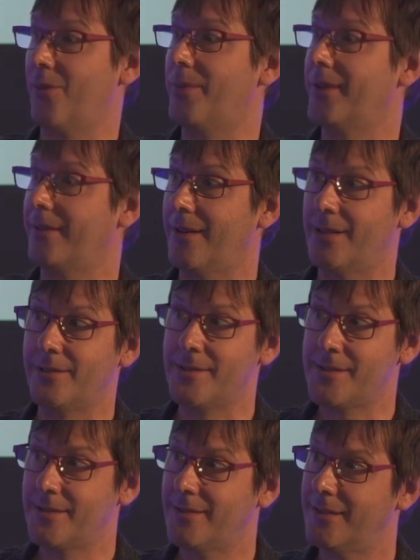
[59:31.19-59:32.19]
the big
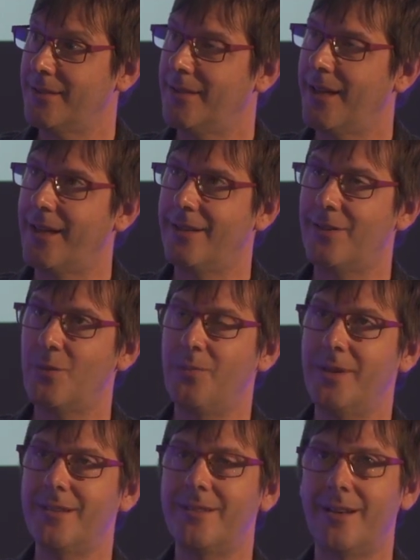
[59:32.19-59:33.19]
titles, and the
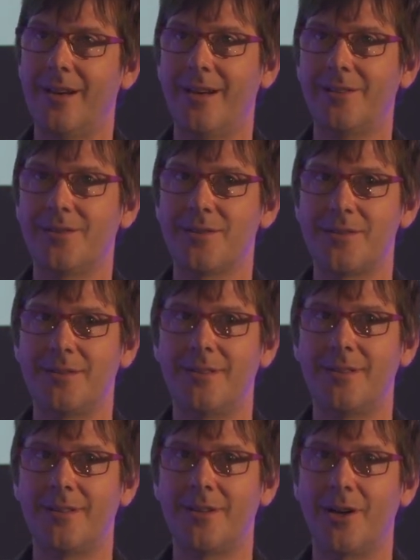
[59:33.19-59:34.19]
big titles
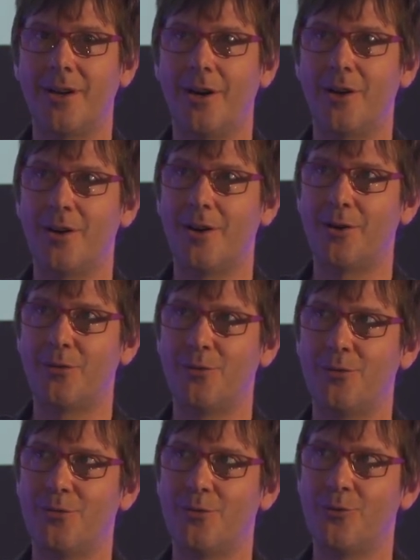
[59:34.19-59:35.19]
are
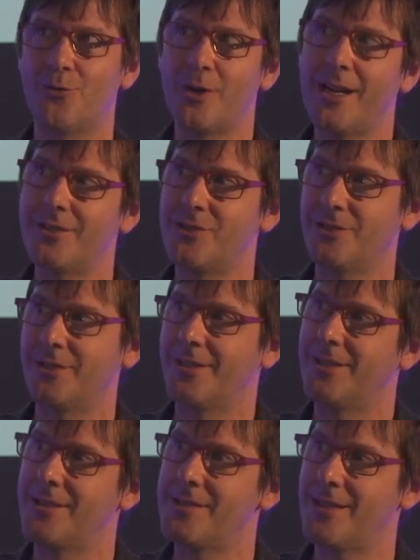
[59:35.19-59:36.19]
fragile
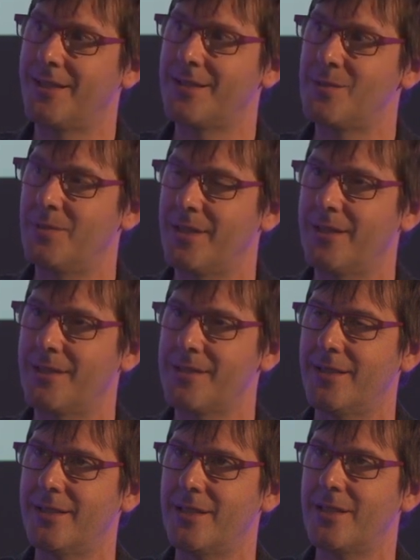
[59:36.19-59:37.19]
in a sense because
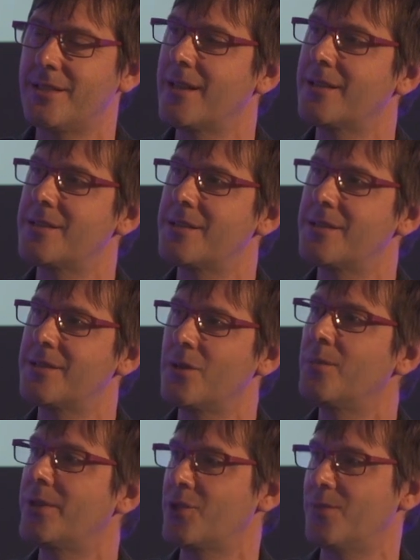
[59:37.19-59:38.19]
it takes so
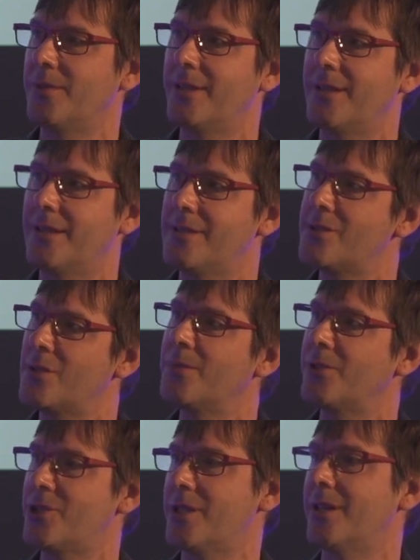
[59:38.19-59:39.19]
much money and so
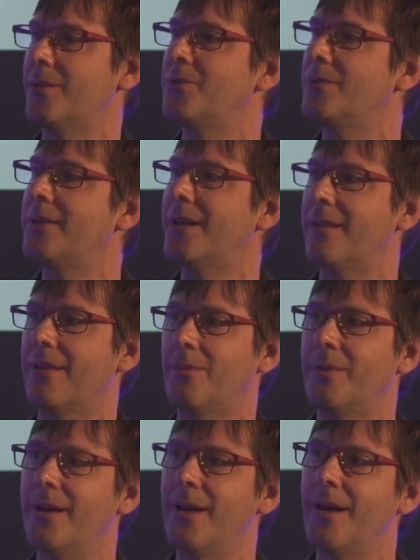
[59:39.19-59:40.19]
much time to make them.
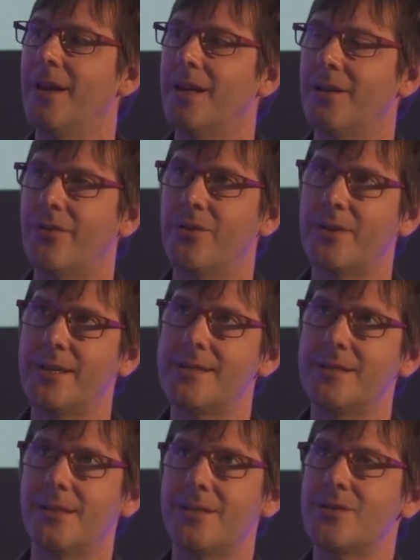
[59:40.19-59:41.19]
If there
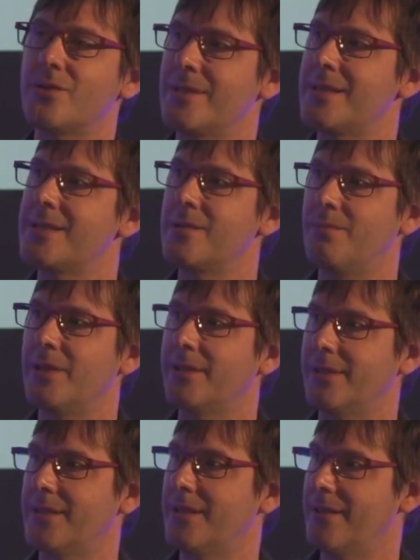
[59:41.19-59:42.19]
isn't a certain
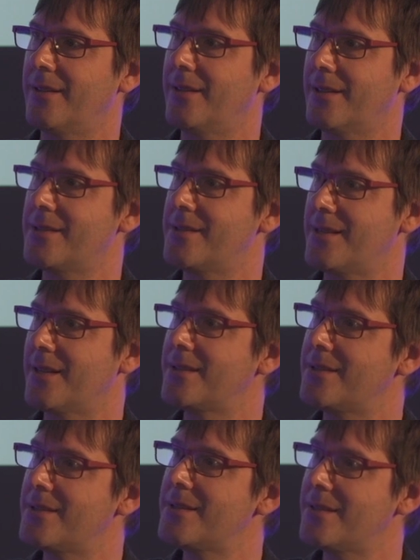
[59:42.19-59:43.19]
stability that
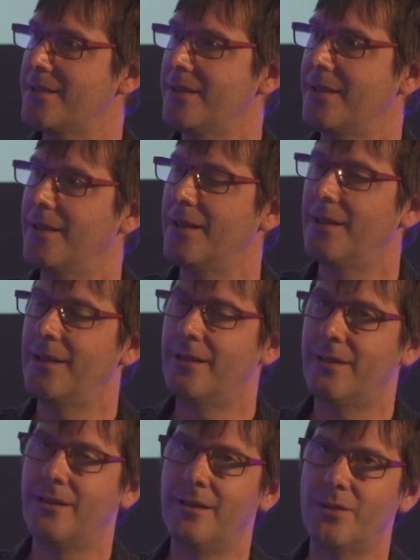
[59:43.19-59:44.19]
exists on
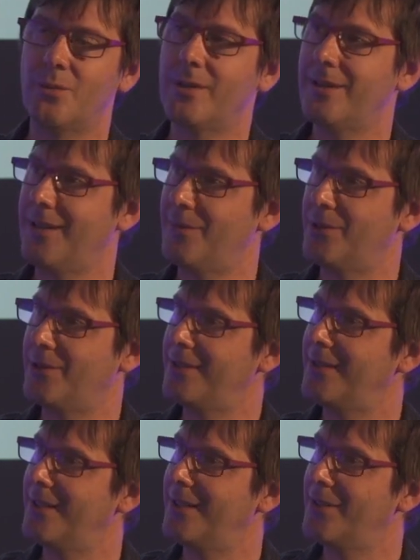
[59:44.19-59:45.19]
a hardware level,
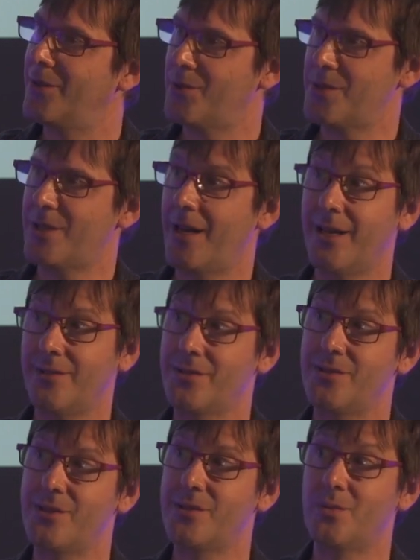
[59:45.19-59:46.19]
those
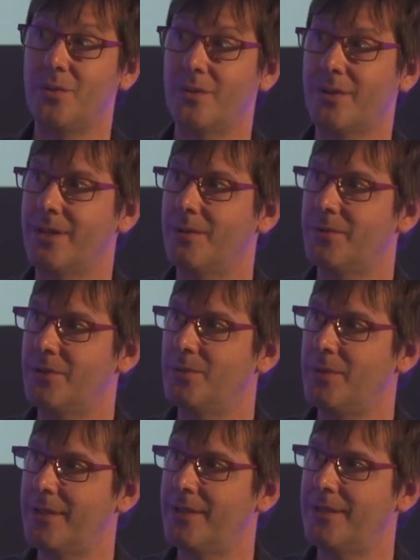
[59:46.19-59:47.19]
titles just won't come to
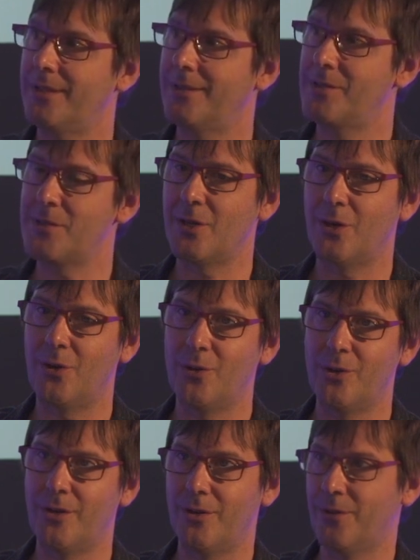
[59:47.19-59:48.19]
be. And so,
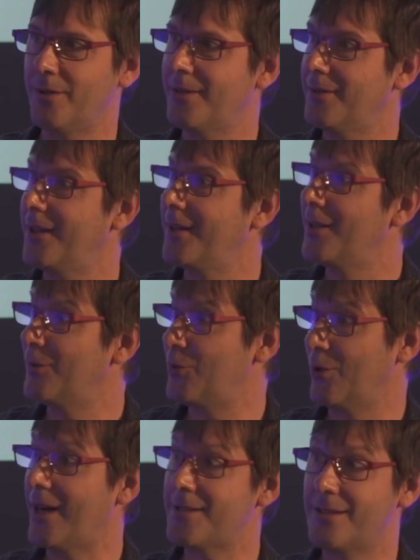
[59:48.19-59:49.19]
if
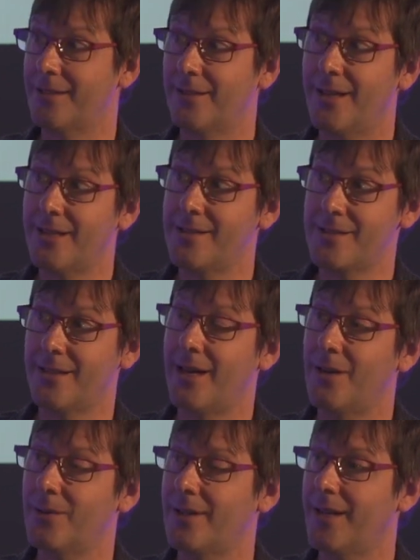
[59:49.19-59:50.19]
you're asking legacy,
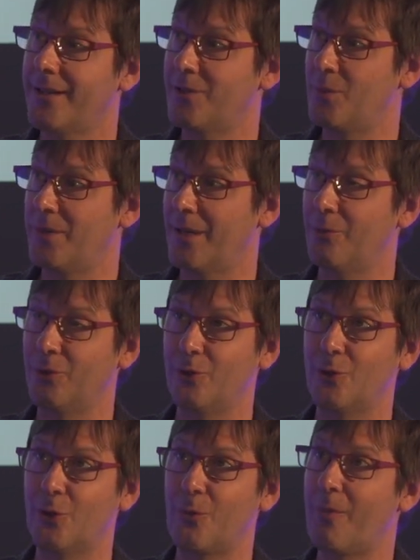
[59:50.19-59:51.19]
I would like to be able to
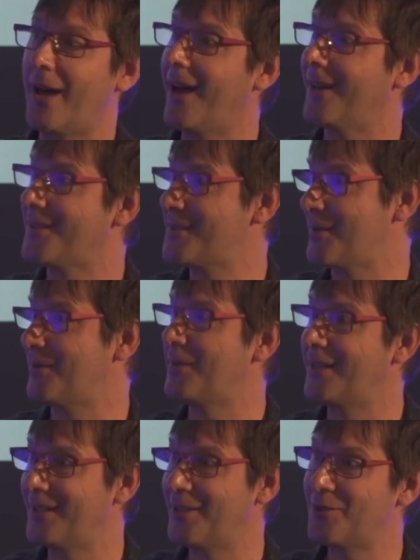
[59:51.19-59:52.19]
look back so
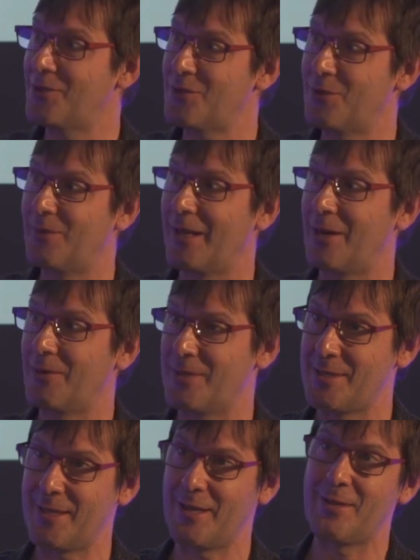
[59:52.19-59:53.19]
many years from now and
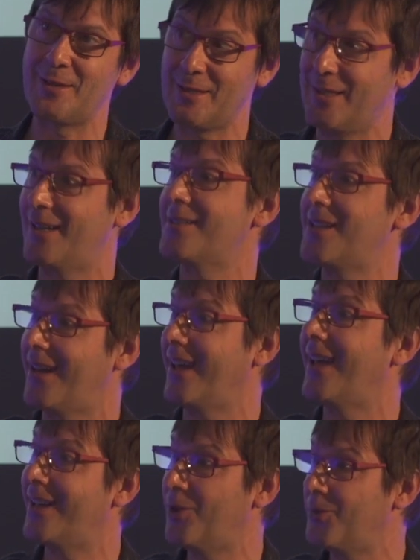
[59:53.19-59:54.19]
say that, yes, I
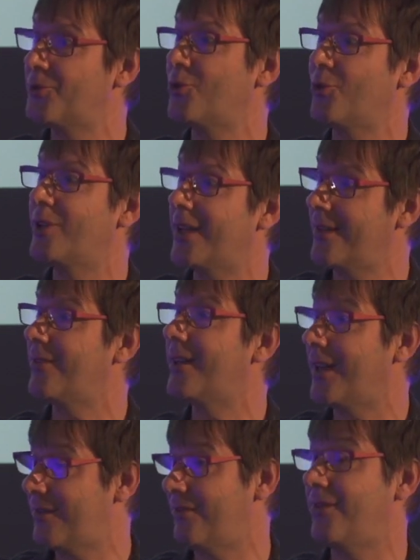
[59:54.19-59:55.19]
helped create
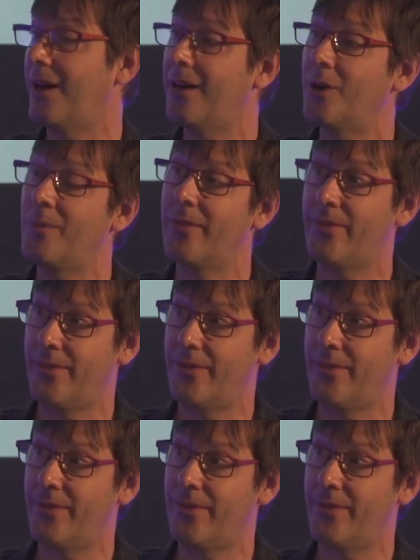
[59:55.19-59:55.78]
that environment